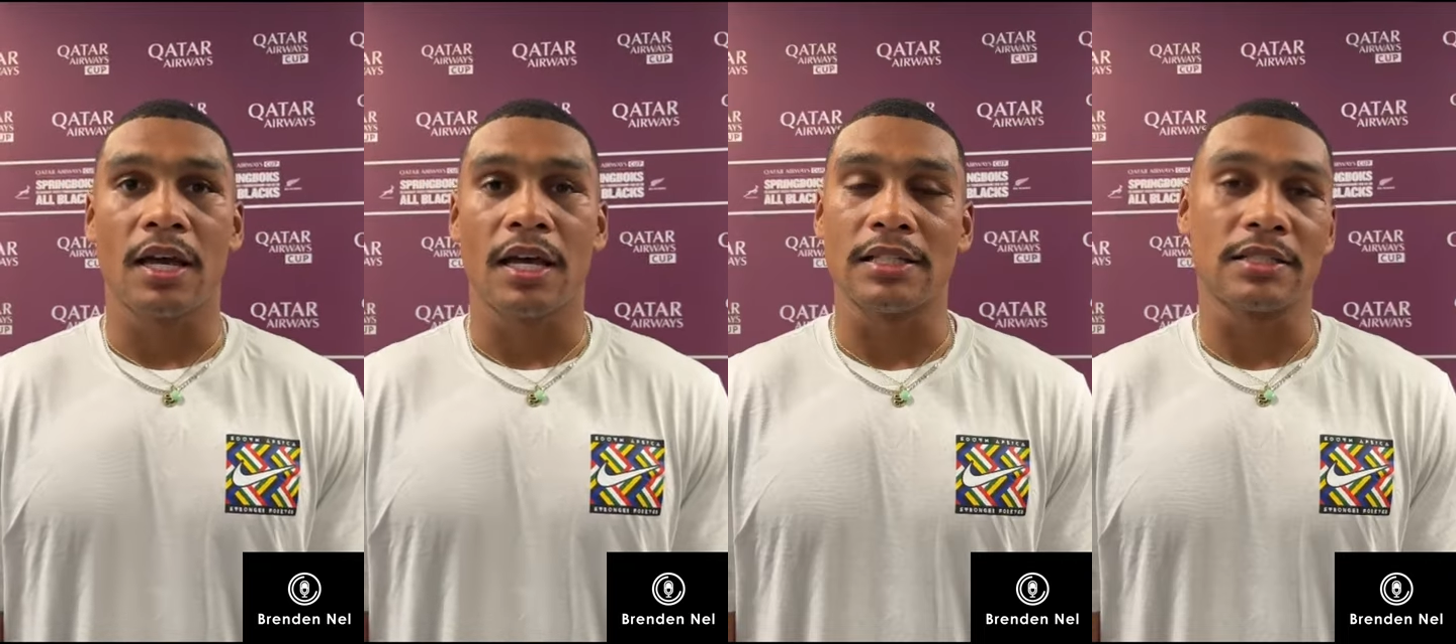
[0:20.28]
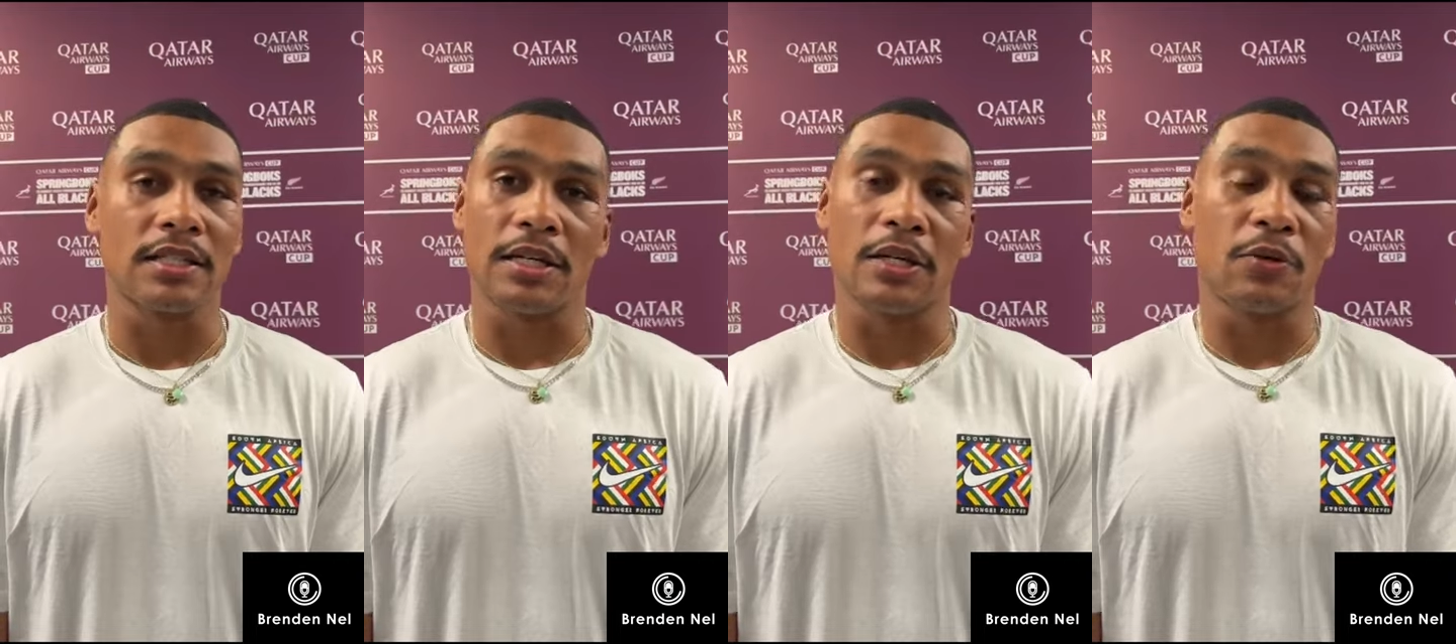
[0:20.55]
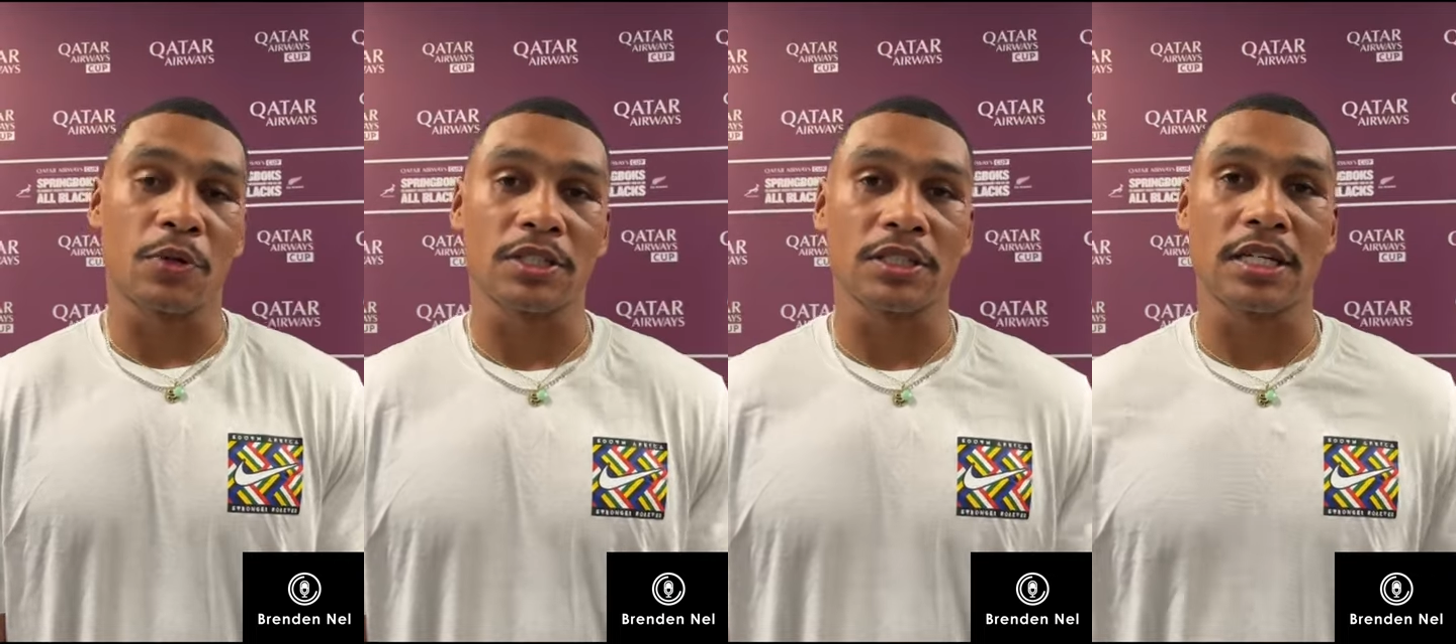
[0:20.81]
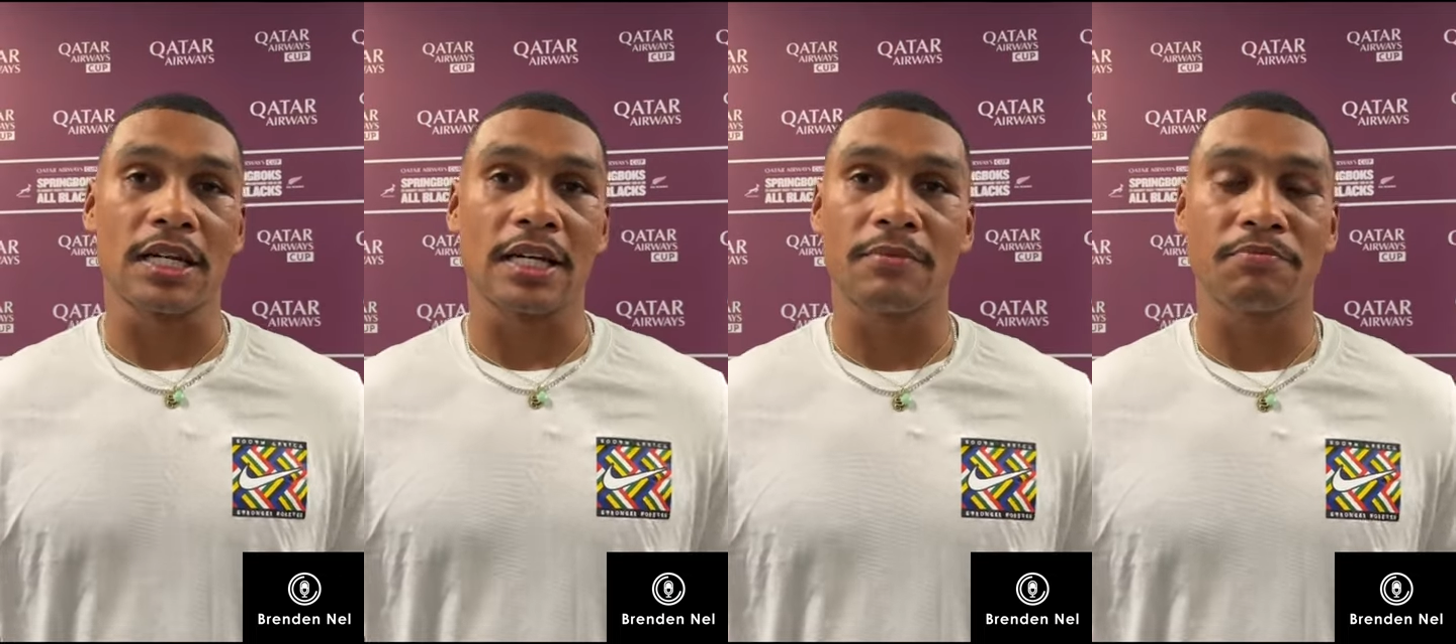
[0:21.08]
it, it
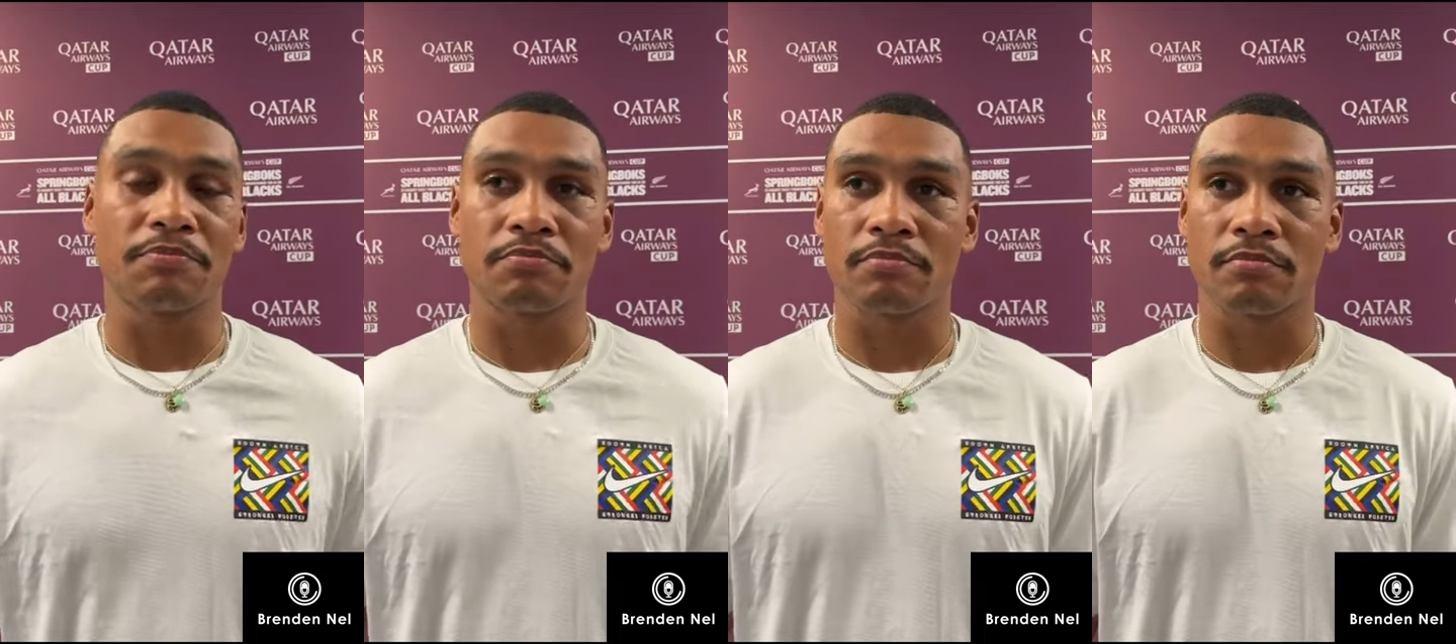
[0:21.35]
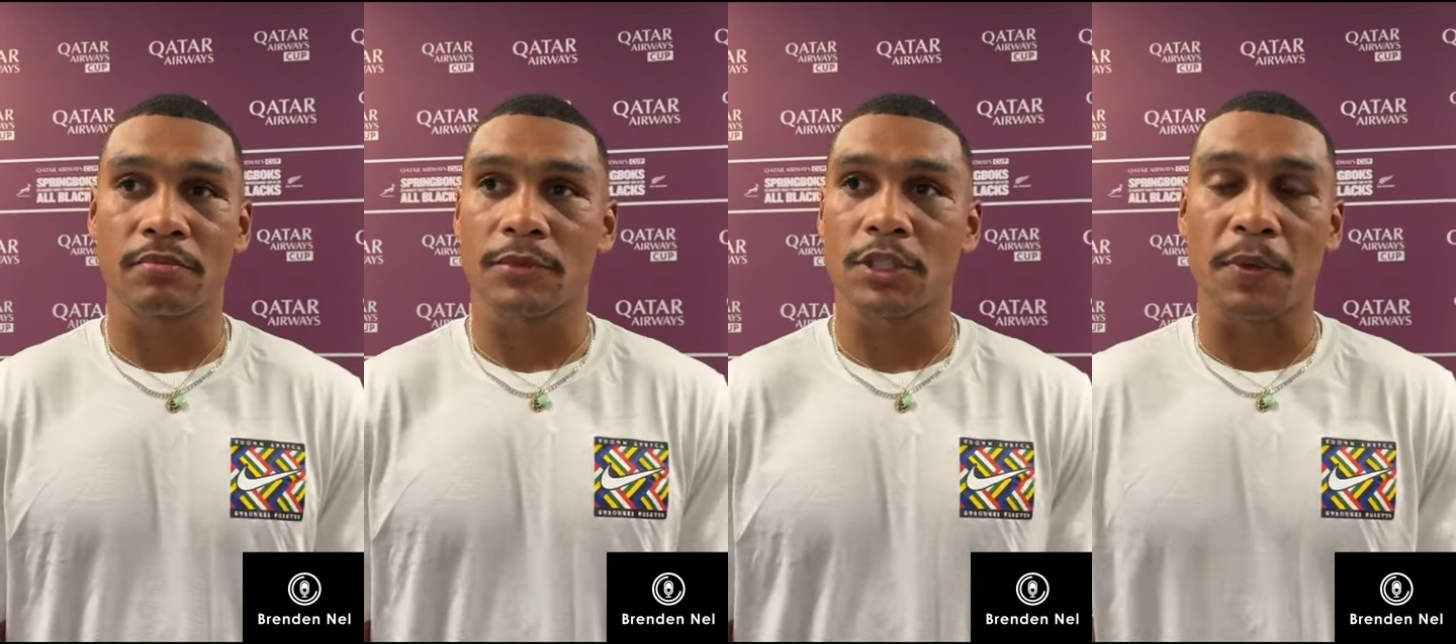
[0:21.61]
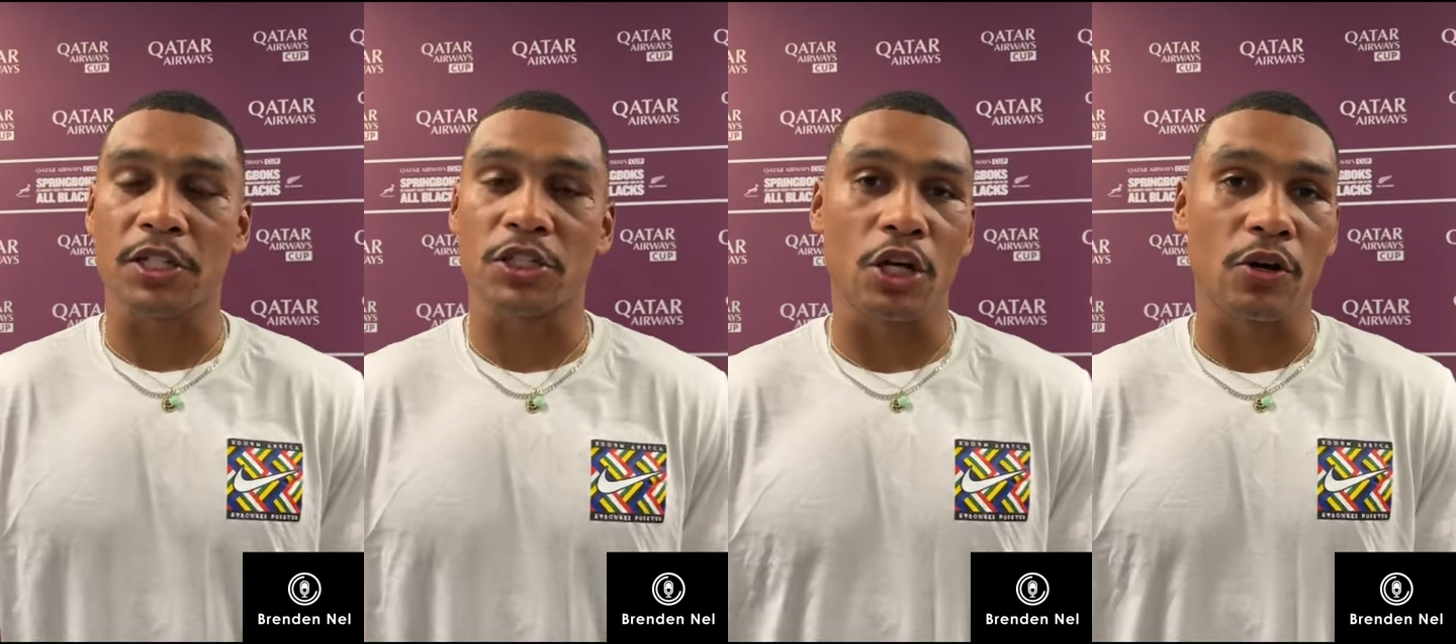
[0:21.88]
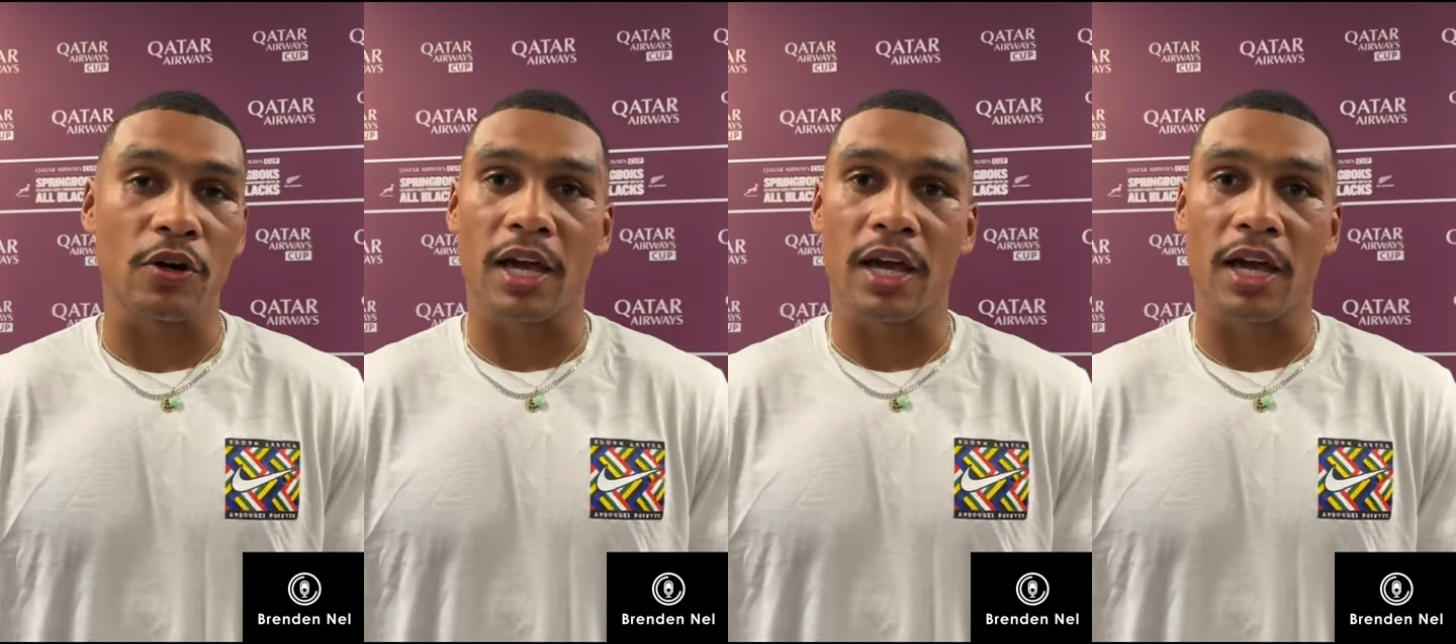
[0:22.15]
was a special